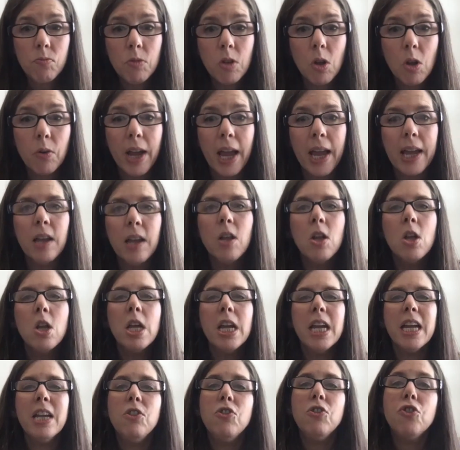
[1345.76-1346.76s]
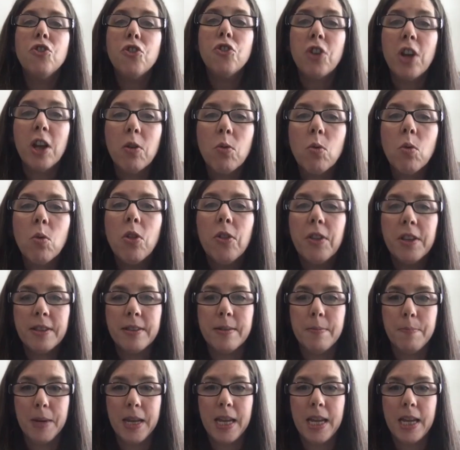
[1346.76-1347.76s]
Okay, in general,
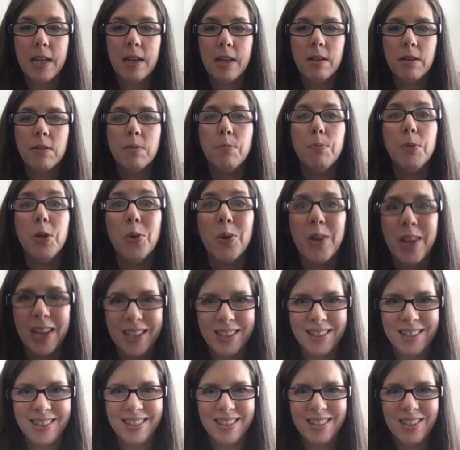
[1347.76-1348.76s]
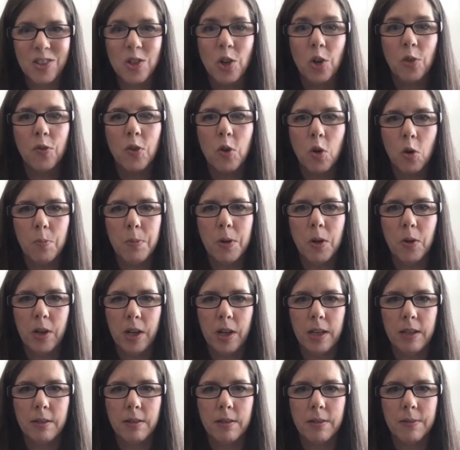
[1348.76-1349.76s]
this means mucus, cervical
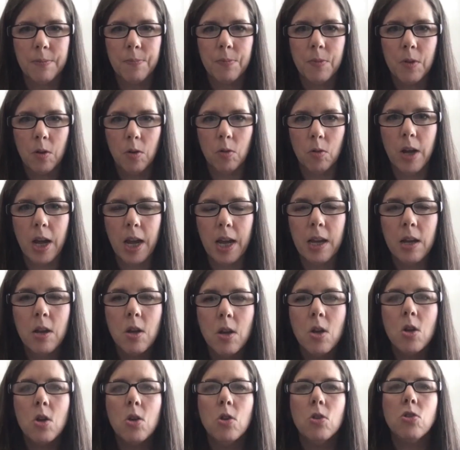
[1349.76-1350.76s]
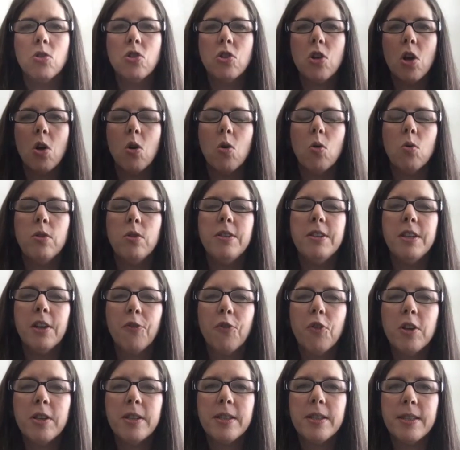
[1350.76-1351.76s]
mucus. Okay, so
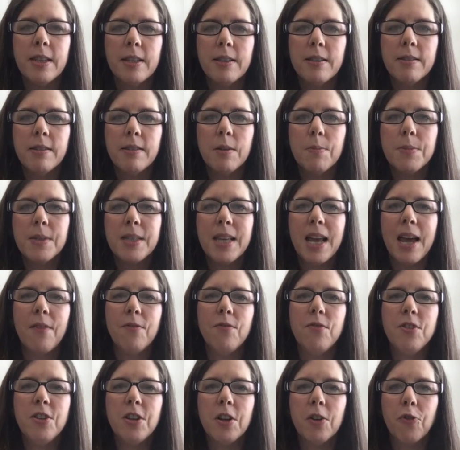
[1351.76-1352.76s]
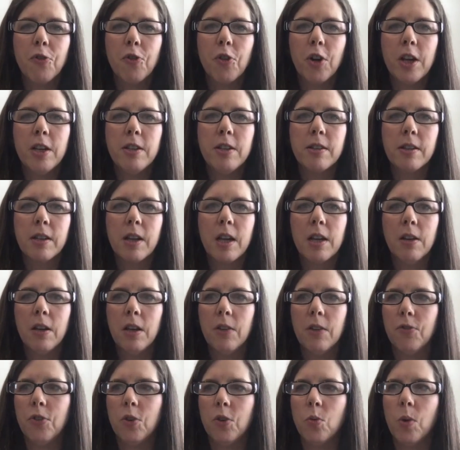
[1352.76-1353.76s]
different systems have different,
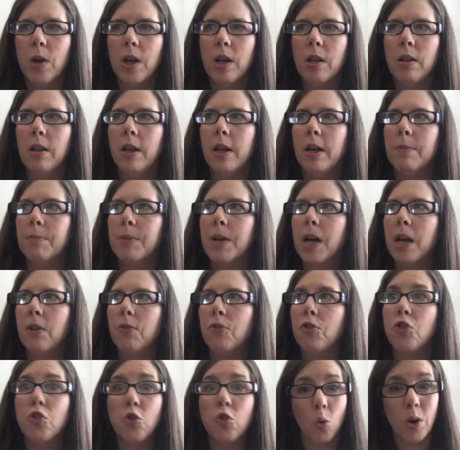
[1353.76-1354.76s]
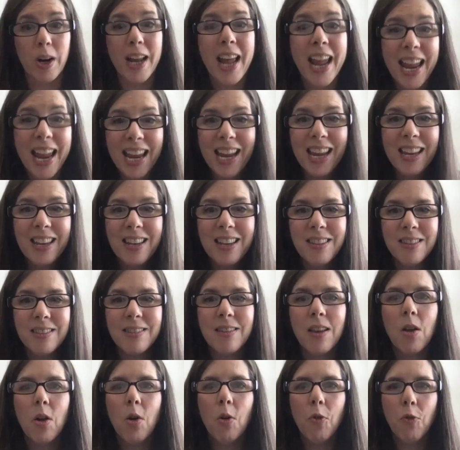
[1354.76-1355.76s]
if you will, kind of shorthands
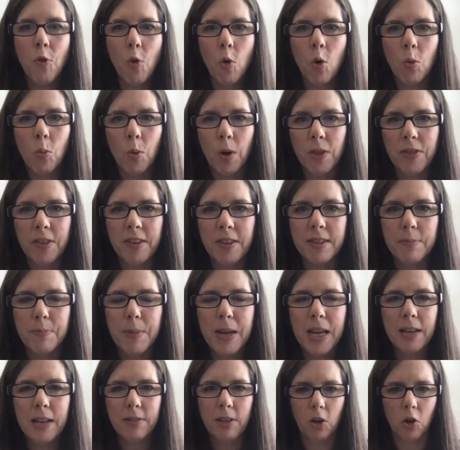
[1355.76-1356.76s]
for what this means.